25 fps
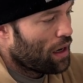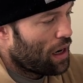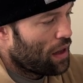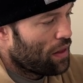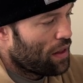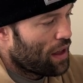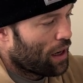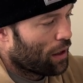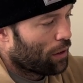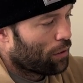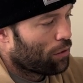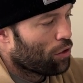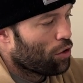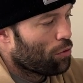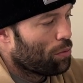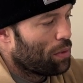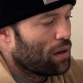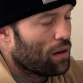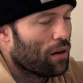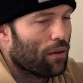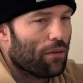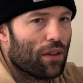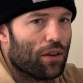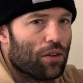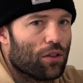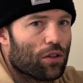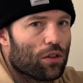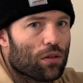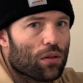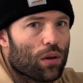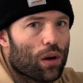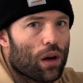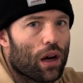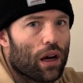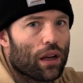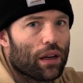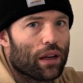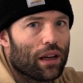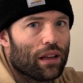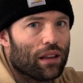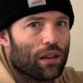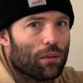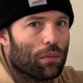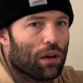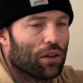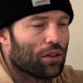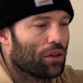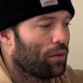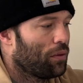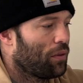and that grouping of the neuron and the
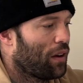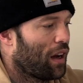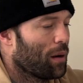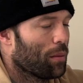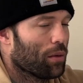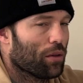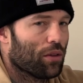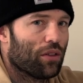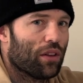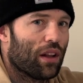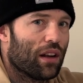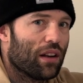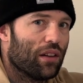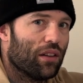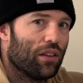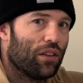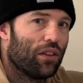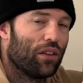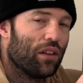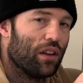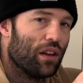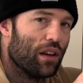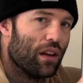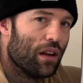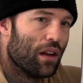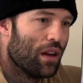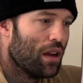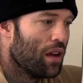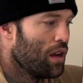muscle fibers, that is the